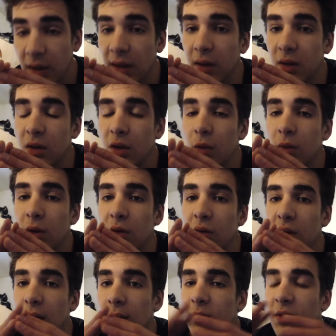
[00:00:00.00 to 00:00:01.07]
now. You know where you
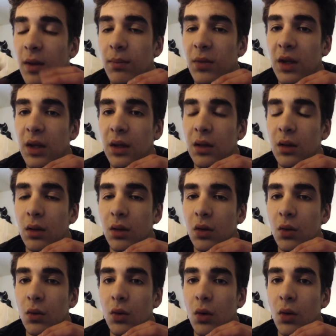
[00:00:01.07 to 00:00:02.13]
type something in it on
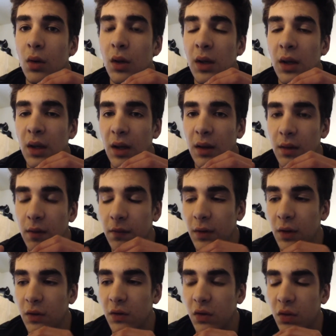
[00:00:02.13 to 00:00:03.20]
Google and the
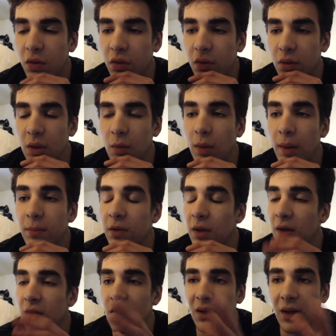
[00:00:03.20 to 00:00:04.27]
first three
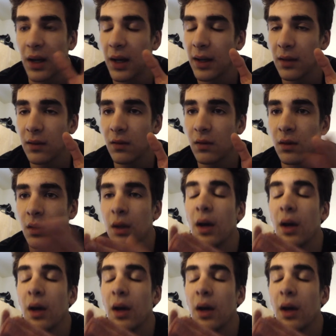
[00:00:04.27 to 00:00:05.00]
websites are ads?